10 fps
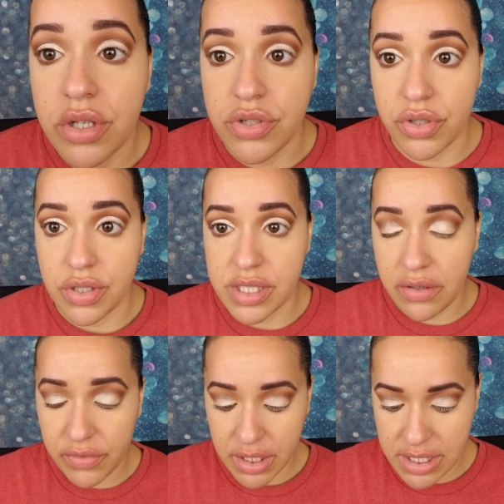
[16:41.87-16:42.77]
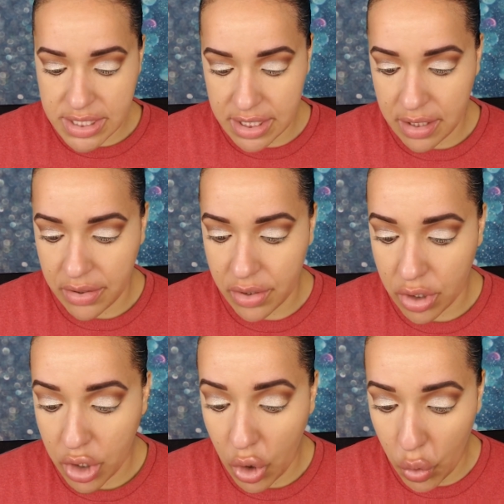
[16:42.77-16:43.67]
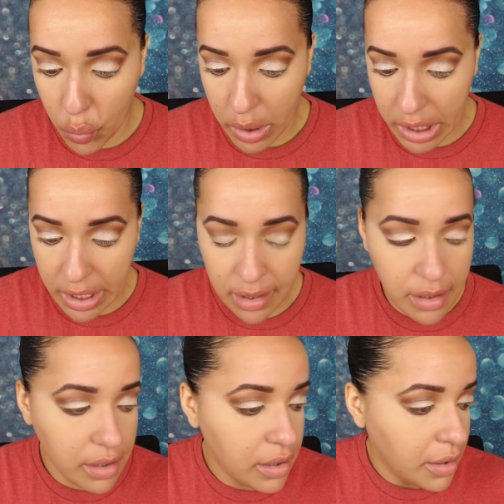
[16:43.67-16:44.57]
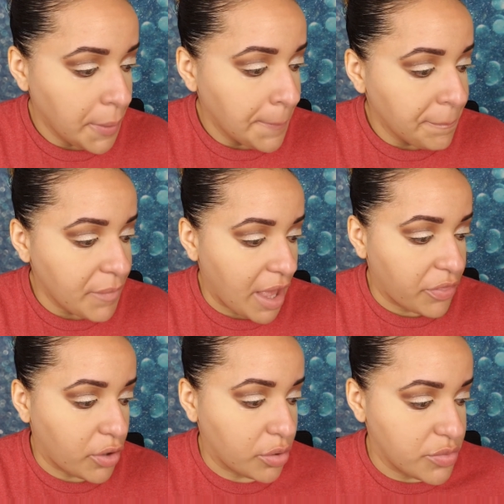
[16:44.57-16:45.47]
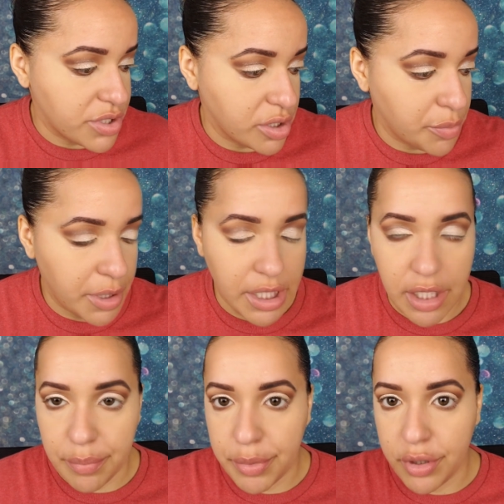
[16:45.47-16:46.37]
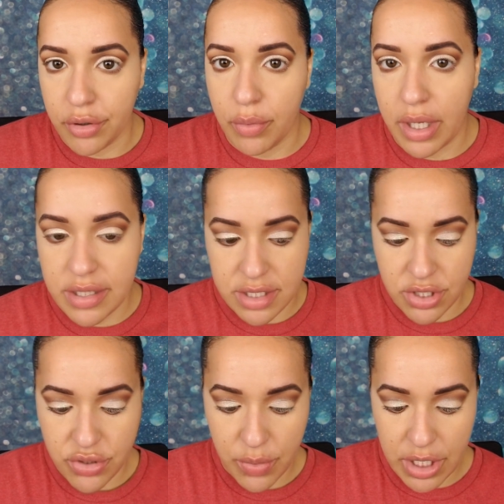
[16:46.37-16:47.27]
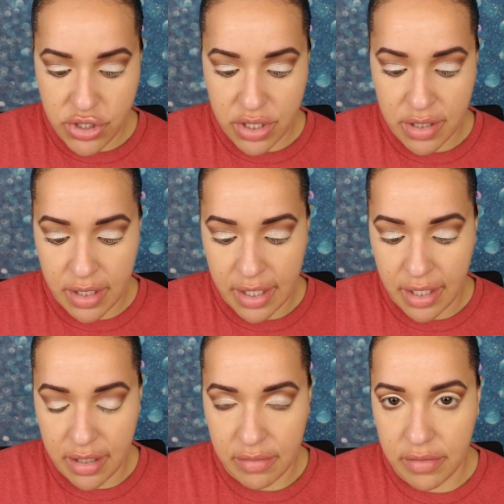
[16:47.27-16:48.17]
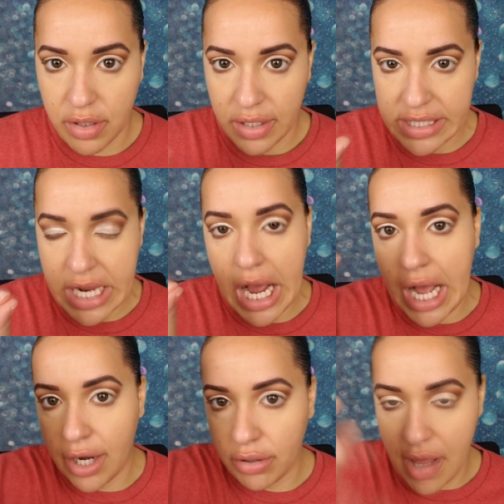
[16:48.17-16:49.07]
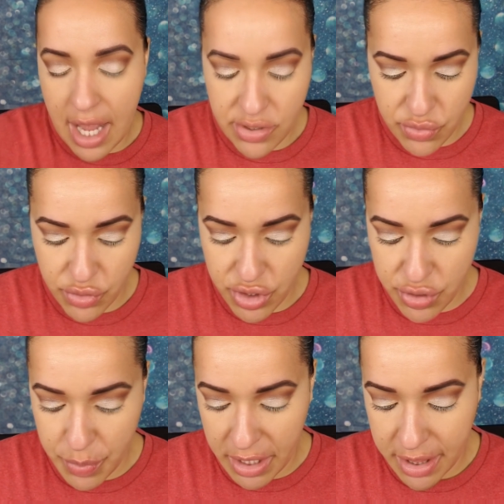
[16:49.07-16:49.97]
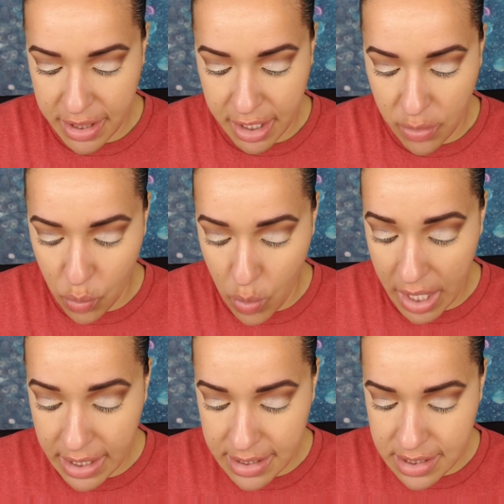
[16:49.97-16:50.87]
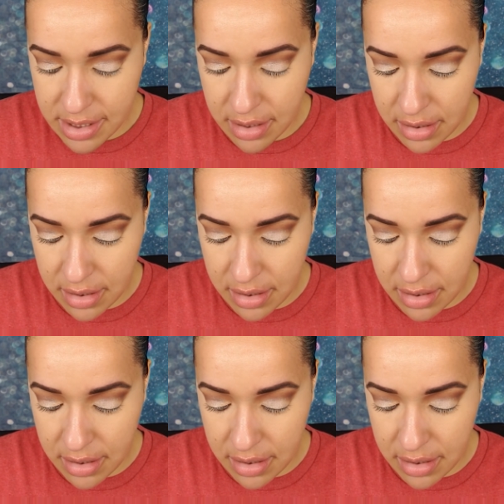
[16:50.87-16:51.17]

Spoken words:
So you can definitely see that they're coated. I thought it was going to be like a pure white situation, like the entire lash would just be thick white,